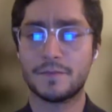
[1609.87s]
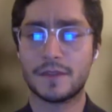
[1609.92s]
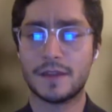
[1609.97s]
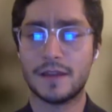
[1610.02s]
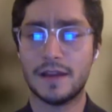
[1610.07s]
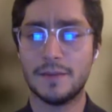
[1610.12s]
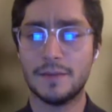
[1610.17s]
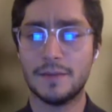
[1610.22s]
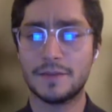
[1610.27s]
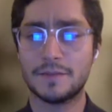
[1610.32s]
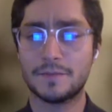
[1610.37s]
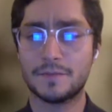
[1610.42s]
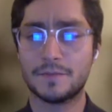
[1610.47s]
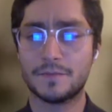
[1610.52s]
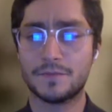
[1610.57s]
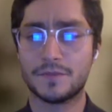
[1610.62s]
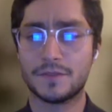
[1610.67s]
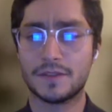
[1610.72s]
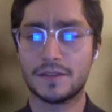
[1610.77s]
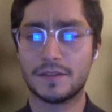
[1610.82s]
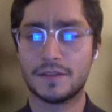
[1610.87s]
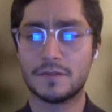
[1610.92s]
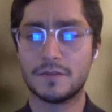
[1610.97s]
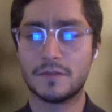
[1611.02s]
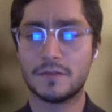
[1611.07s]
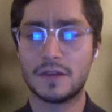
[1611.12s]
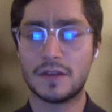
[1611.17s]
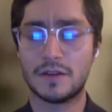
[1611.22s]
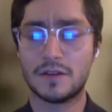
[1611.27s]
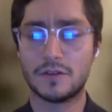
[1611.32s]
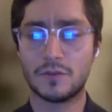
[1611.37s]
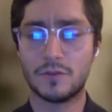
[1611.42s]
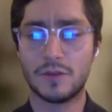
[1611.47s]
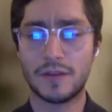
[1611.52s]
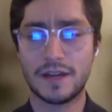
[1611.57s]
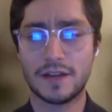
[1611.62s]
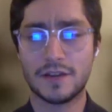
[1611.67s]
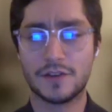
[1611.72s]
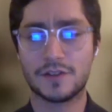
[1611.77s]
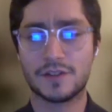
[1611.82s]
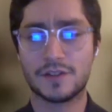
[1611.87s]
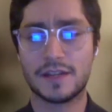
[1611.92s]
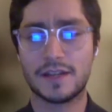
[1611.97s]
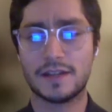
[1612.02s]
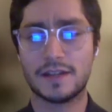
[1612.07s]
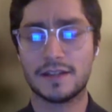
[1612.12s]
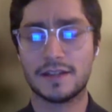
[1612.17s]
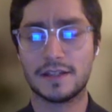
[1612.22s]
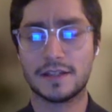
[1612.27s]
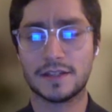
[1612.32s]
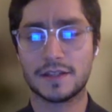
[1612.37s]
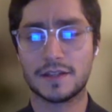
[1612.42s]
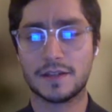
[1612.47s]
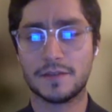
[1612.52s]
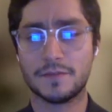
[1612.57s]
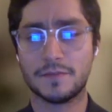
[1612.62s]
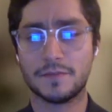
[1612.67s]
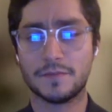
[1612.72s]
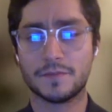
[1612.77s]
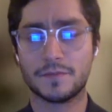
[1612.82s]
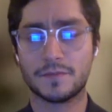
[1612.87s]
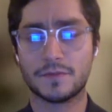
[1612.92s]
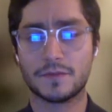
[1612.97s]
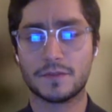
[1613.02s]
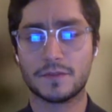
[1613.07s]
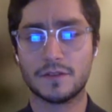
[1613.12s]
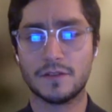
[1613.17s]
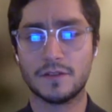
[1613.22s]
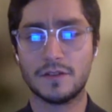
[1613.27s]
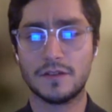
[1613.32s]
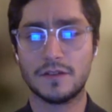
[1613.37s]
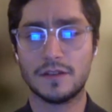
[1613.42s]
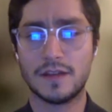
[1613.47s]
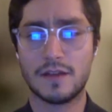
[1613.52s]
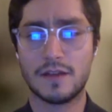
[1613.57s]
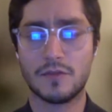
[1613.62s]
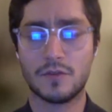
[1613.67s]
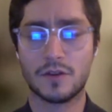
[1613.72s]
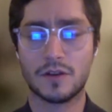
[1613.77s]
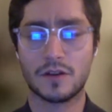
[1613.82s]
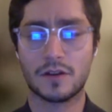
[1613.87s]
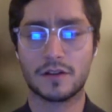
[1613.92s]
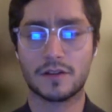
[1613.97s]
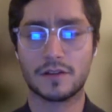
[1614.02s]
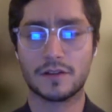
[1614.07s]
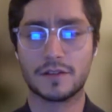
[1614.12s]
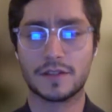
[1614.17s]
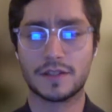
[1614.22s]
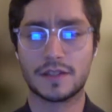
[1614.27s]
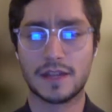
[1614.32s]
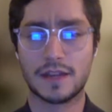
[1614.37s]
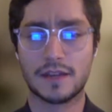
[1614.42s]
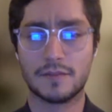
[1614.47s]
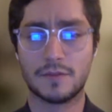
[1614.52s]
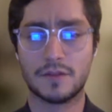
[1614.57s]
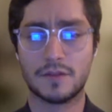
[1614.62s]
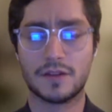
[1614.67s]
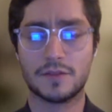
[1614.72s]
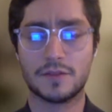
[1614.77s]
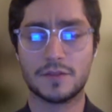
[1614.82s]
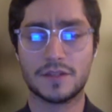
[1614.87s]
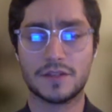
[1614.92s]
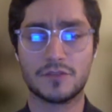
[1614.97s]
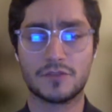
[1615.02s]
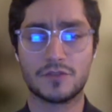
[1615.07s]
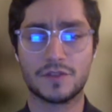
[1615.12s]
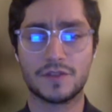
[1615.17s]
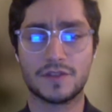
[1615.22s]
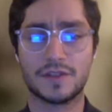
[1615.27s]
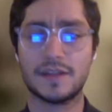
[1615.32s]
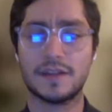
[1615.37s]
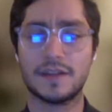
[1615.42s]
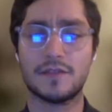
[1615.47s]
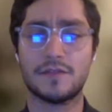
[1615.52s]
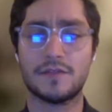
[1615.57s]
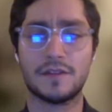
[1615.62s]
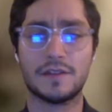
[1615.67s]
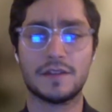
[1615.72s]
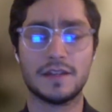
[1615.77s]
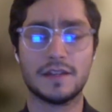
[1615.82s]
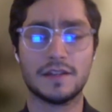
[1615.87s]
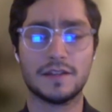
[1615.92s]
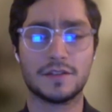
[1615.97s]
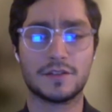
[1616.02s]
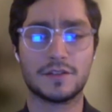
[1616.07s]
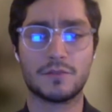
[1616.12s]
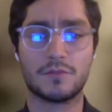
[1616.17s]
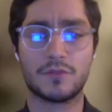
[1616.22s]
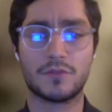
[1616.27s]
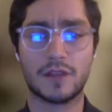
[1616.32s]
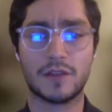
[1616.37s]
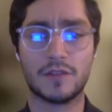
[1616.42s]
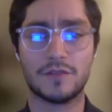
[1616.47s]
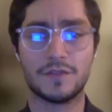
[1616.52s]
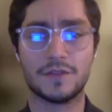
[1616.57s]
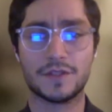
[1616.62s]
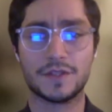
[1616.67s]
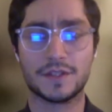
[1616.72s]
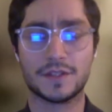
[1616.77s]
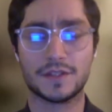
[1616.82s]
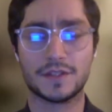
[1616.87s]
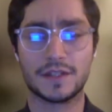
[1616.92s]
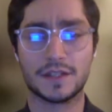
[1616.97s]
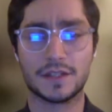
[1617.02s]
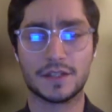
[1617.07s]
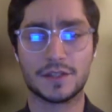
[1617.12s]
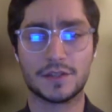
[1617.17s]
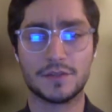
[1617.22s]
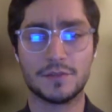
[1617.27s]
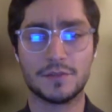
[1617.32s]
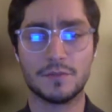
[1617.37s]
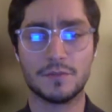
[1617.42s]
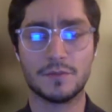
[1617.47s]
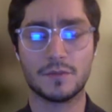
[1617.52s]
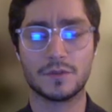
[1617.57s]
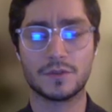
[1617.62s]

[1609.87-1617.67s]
I mean, the way I understand it is network state becomes interesting if it is the prevalent system.